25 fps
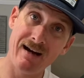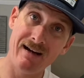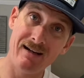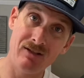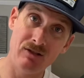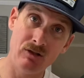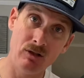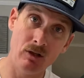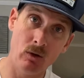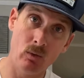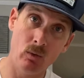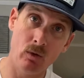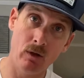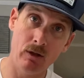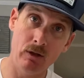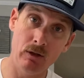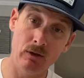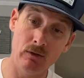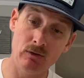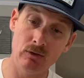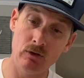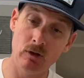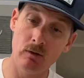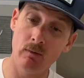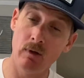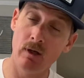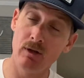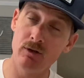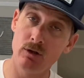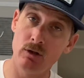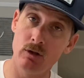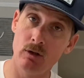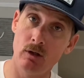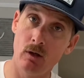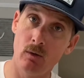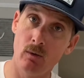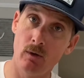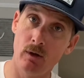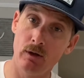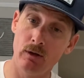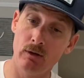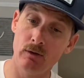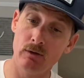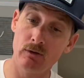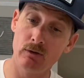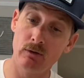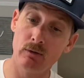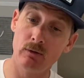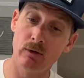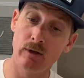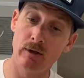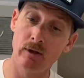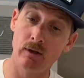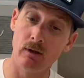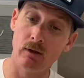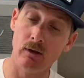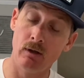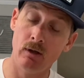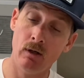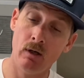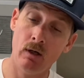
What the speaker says: You don't want to use too much and you don't want to use too little.